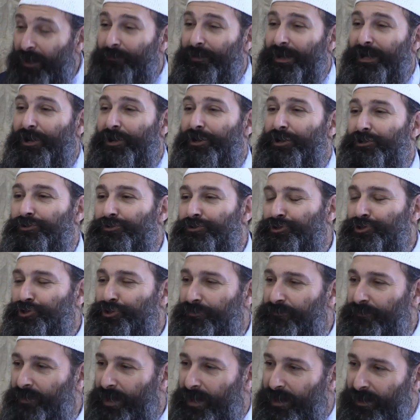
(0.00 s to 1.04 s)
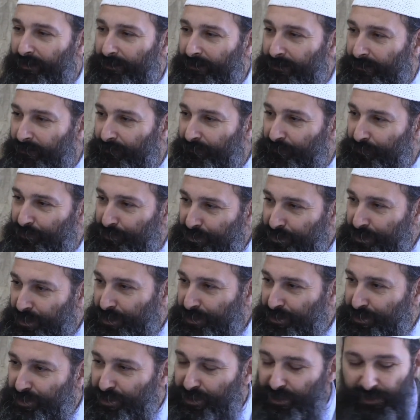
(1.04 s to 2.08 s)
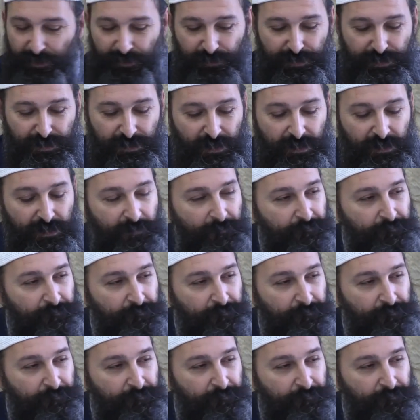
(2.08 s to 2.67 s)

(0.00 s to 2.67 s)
am I going to do teshuvah for 60 years?